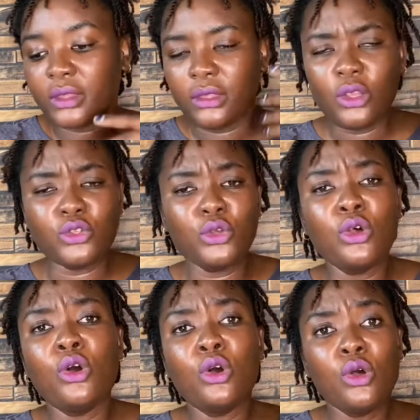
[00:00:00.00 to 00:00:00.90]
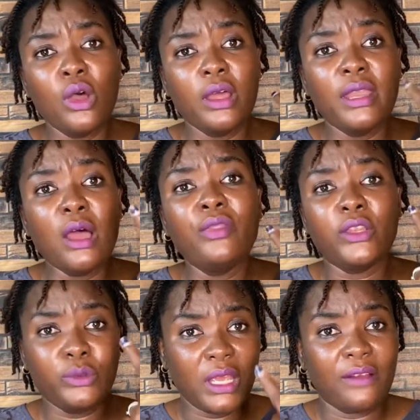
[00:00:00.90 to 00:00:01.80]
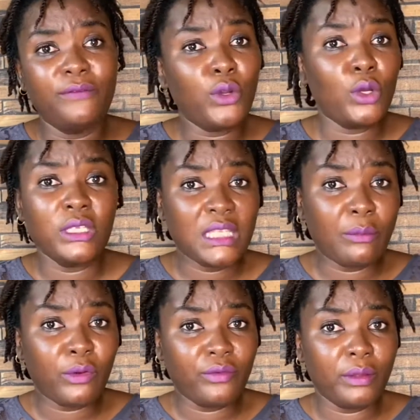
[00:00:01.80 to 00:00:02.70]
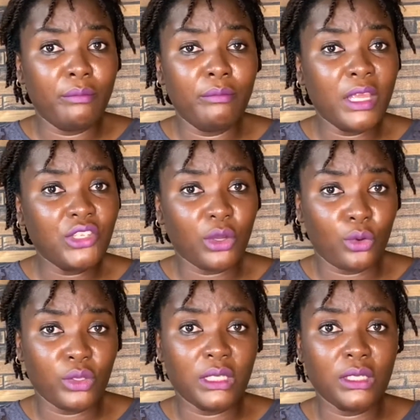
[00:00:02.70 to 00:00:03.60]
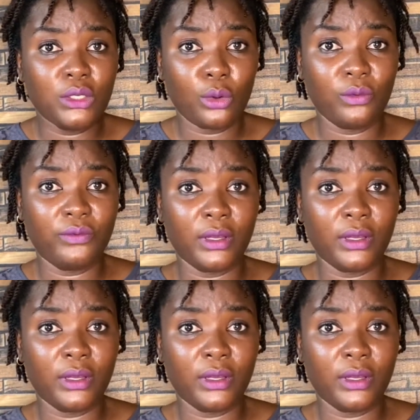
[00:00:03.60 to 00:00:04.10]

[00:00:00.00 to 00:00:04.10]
So now that we have known some of the major causes of